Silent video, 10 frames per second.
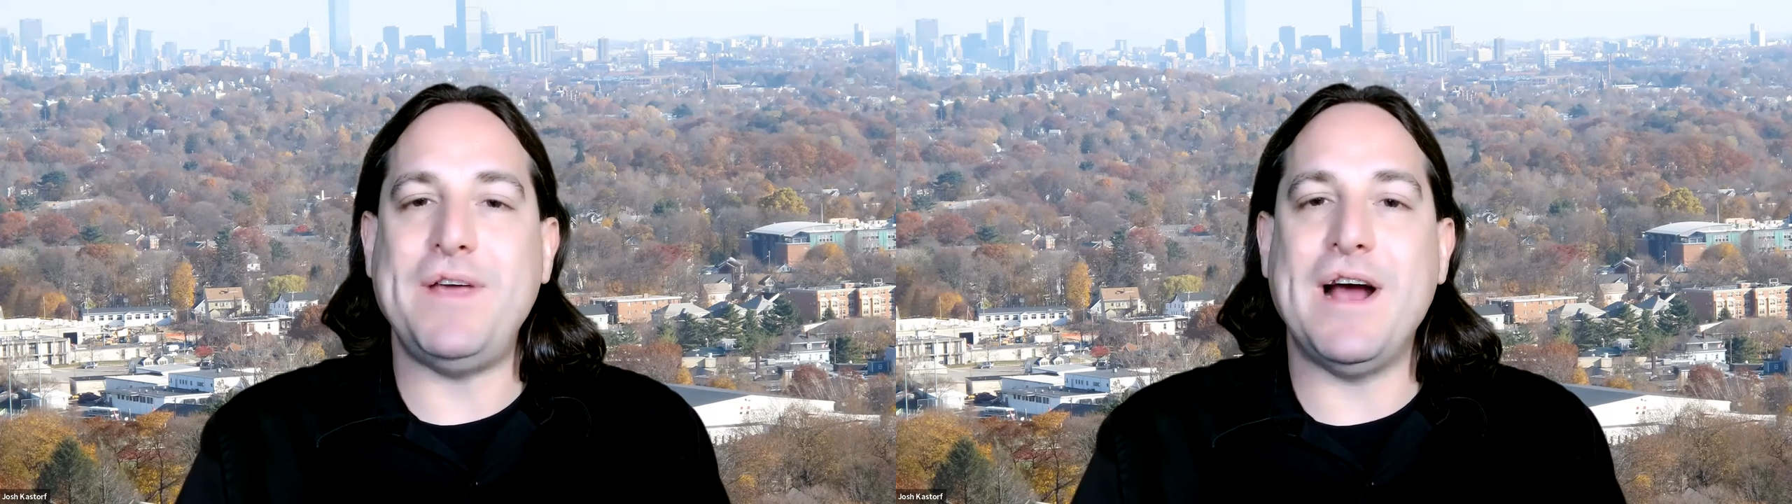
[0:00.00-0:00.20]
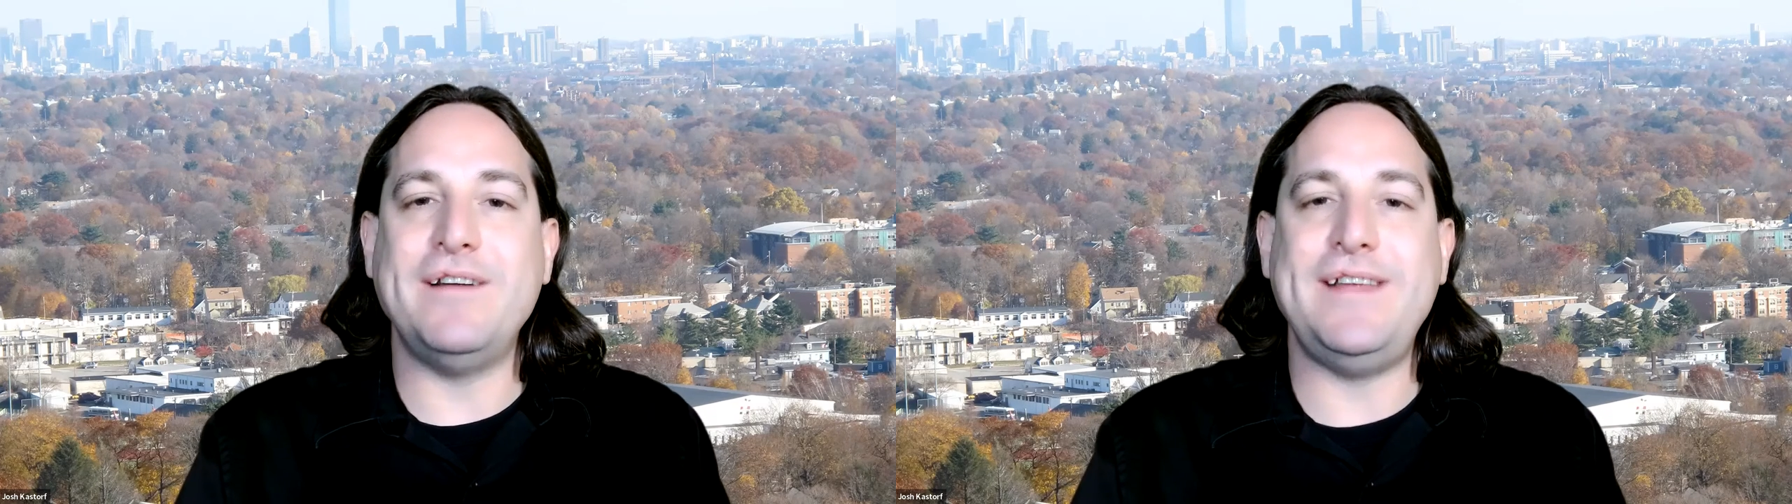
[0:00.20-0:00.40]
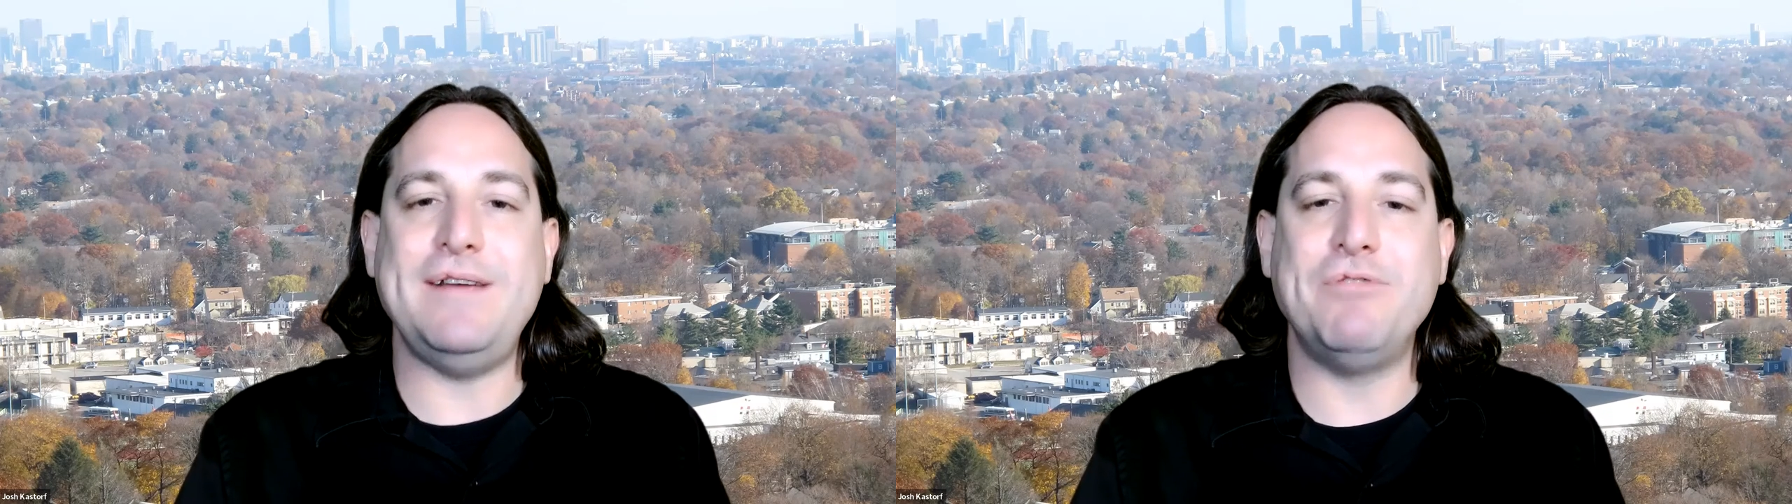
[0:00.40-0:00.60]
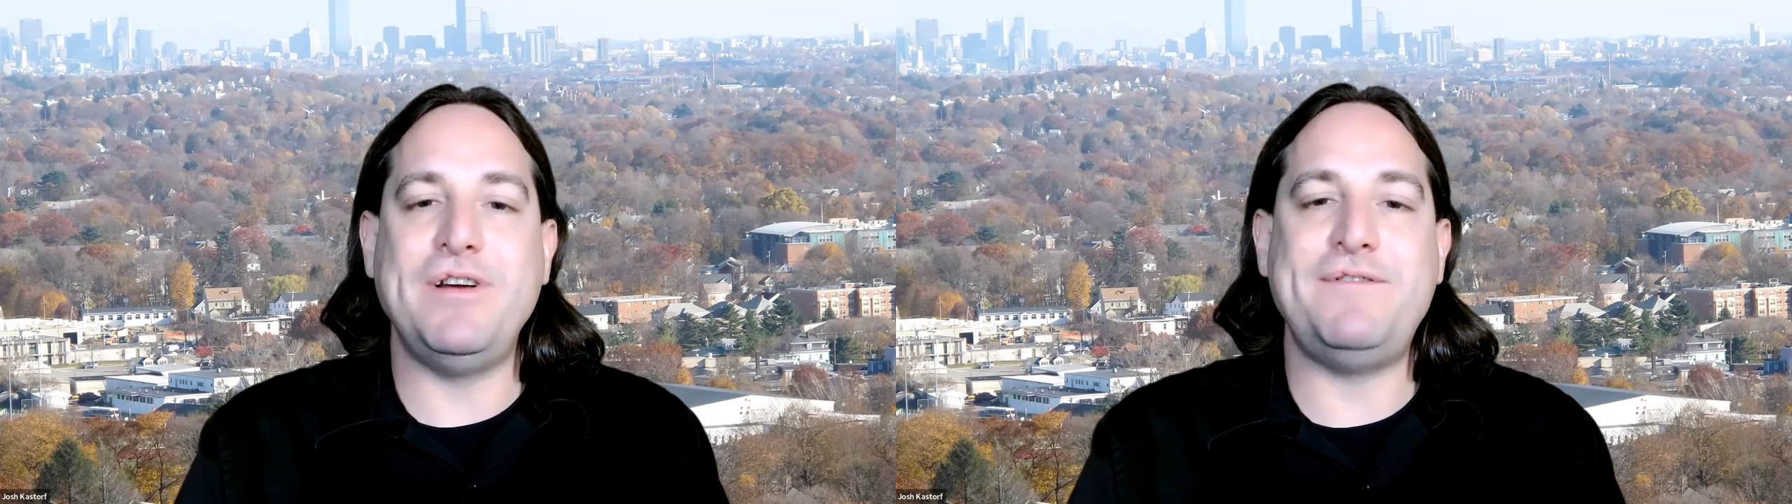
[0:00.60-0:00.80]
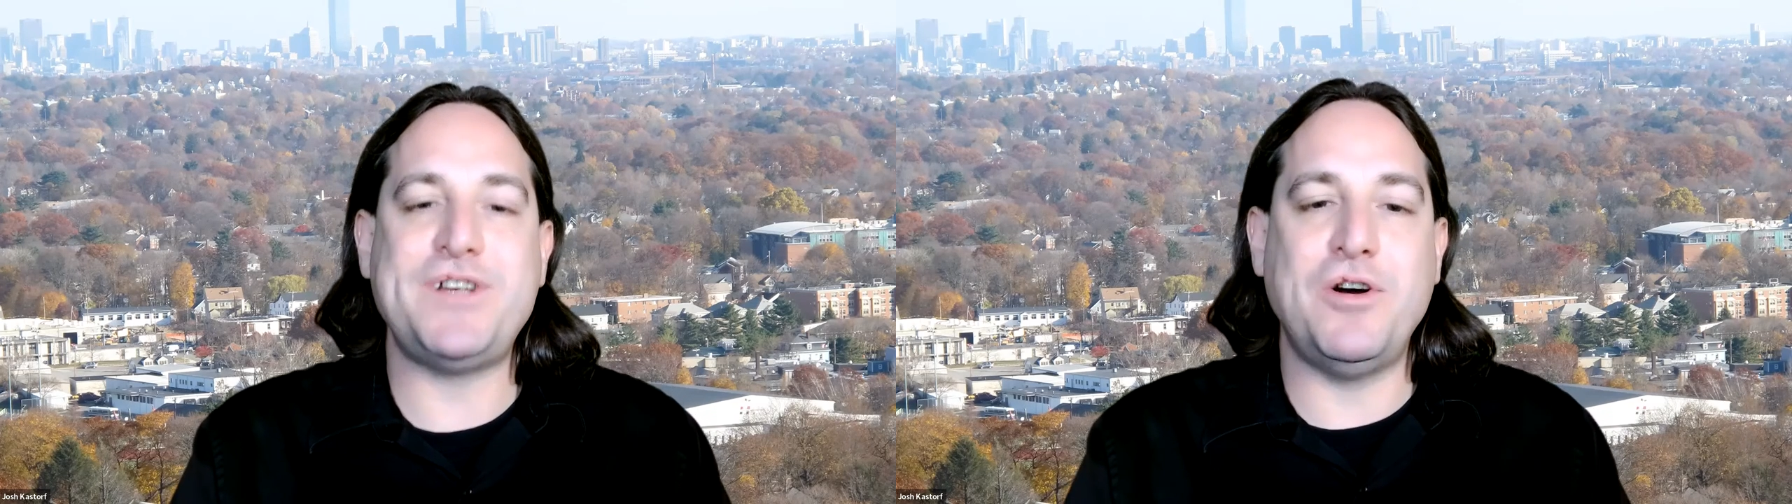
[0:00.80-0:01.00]
will be our
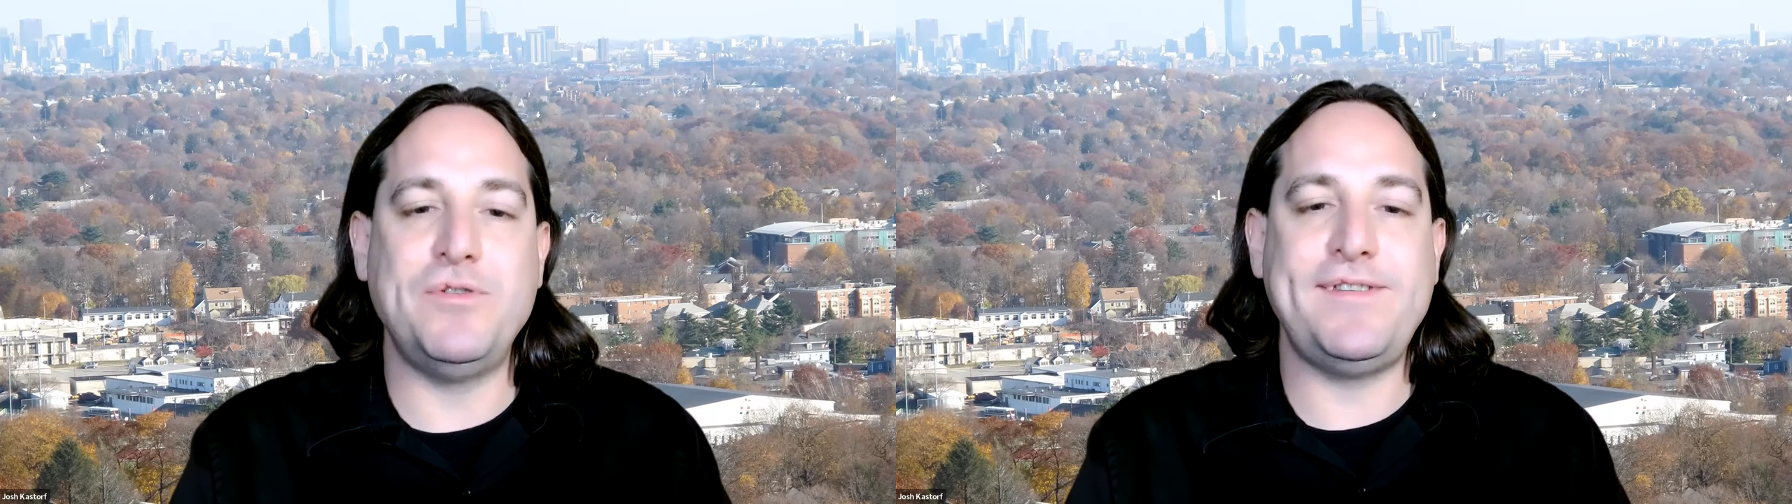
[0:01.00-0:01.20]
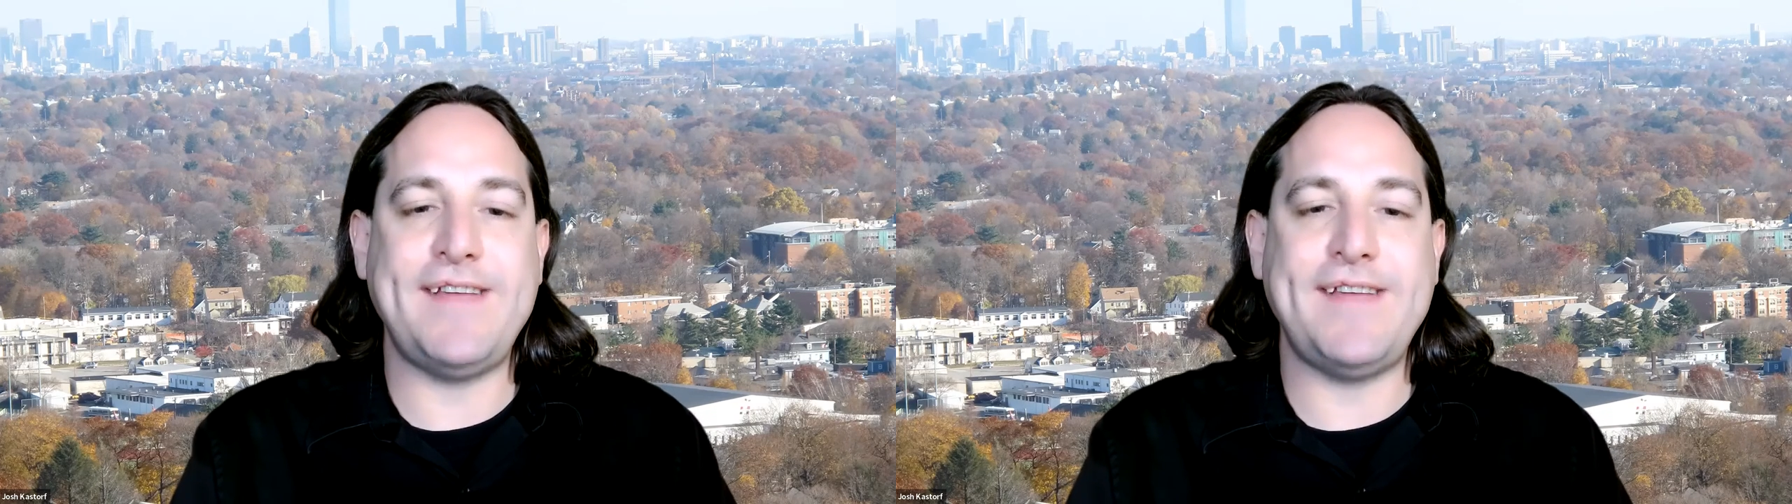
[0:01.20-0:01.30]
debrief show.